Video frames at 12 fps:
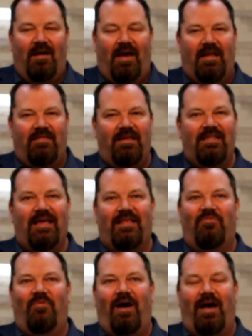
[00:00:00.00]
And I think
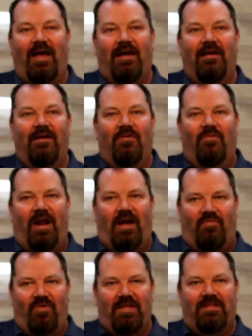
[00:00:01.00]
that's why when I
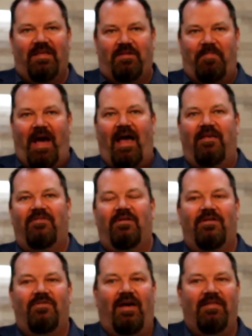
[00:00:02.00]
read this
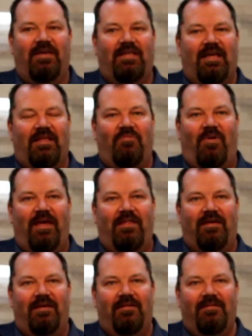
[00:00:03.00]
passage, I think that's why
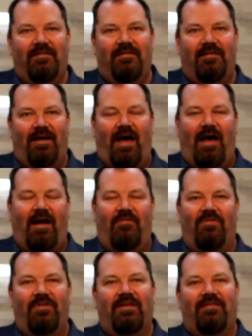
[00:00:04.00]
the I
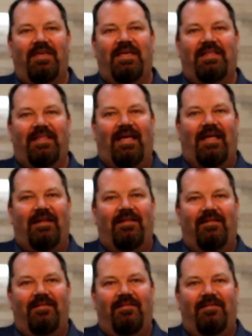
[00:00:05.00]
really think that
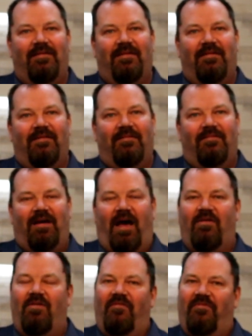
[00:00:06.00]

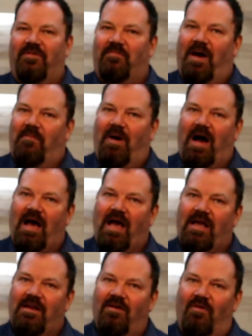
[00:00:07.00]
I don't know if it's my
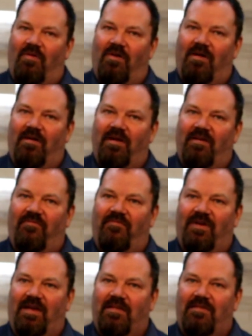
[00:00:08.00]
mind or
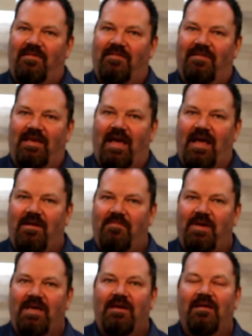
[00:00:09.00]
if it's the
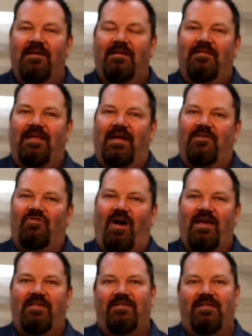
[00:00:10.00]
enemy that
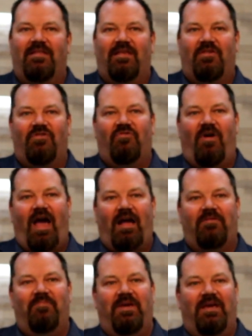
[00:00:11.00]
tries to
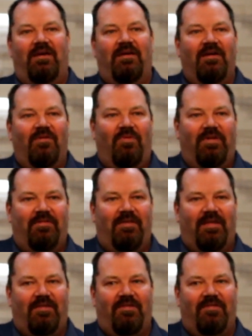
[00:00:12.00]
distract me with
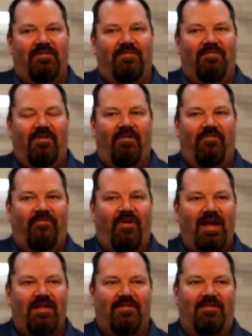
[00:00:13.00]
this little
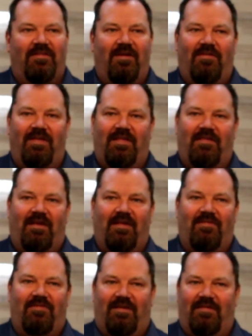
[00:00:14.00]
phrase in there that
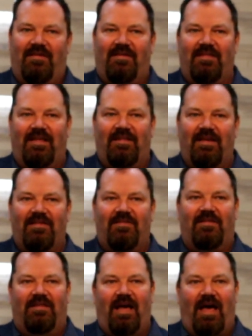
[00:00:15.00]
says the sin that
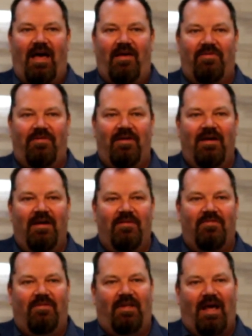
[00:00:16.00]
leads to death
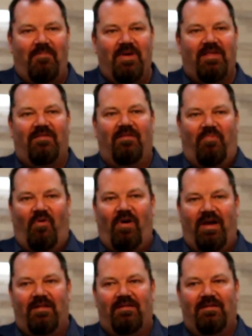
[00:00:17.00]
so that I miss the
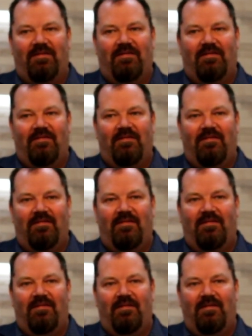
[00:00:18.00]
point
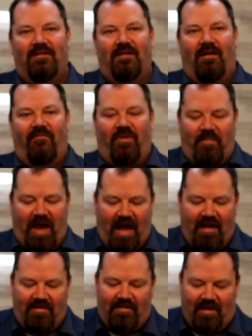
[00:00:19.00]
of the
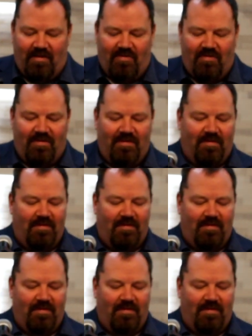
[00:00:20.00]
passage